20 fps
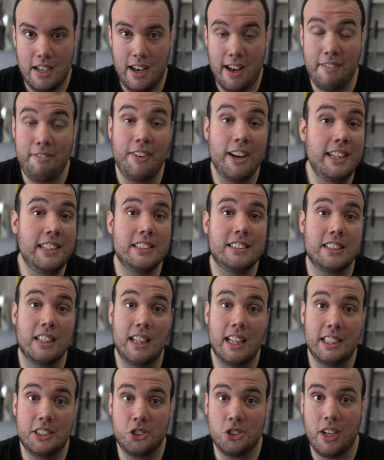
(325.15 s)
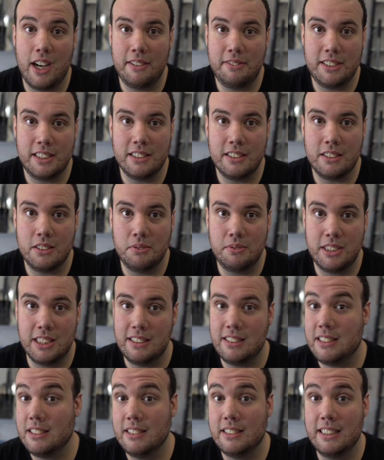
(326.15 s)
I find the Select Drive system
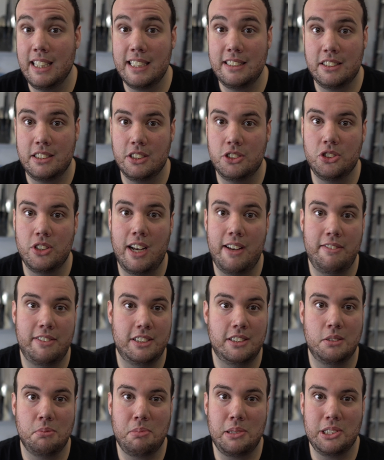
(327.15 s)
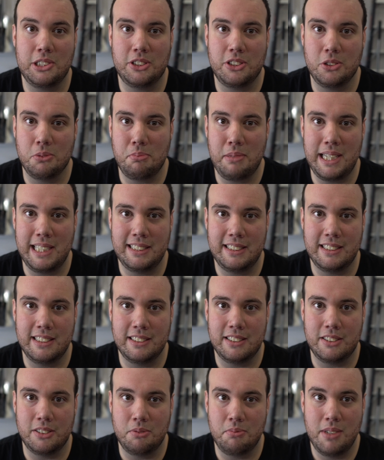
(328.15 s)
just as nice to drive as the personal pace
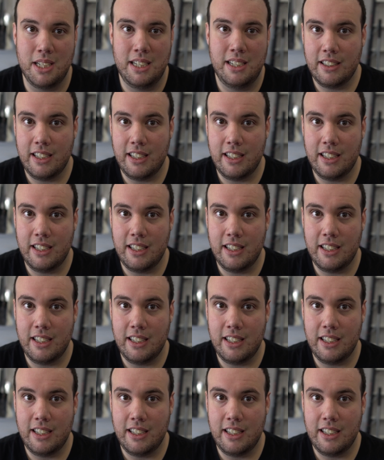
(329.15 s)
system,